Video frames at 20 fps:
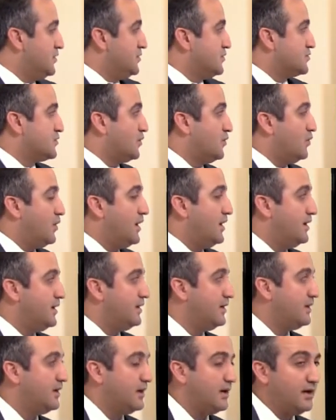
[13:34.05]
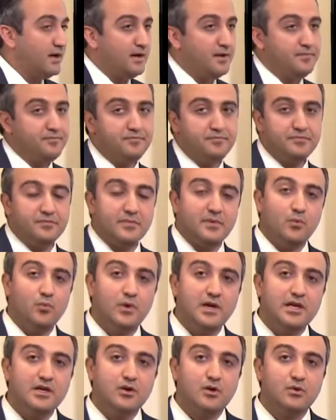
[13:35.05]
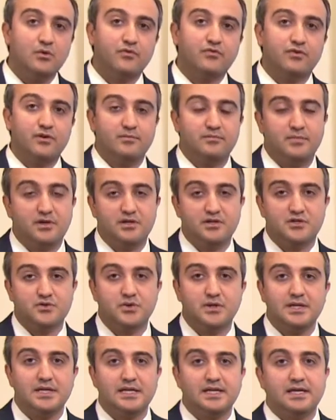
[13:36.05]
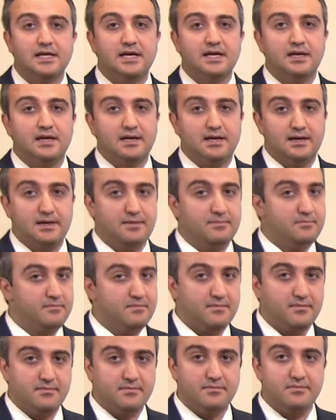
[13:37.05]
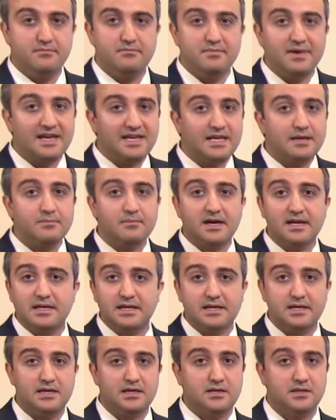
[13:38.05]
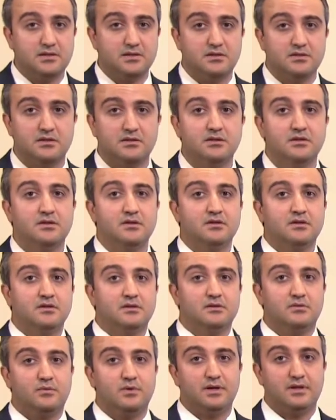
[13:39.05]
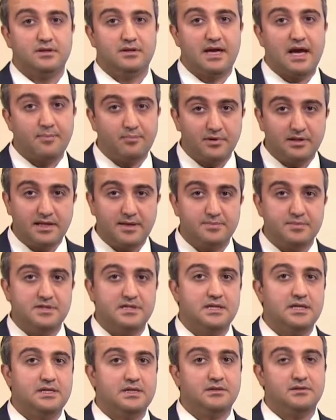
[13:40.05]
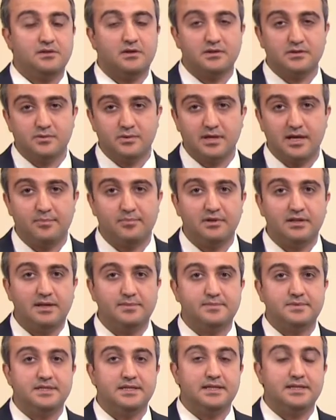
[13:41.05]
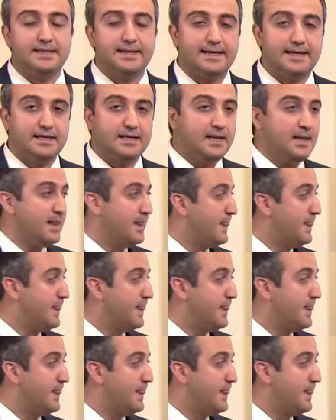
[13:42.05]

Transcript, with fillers: So um, we know from treating um, many, many kids with epilepsy and adults with epilepsy that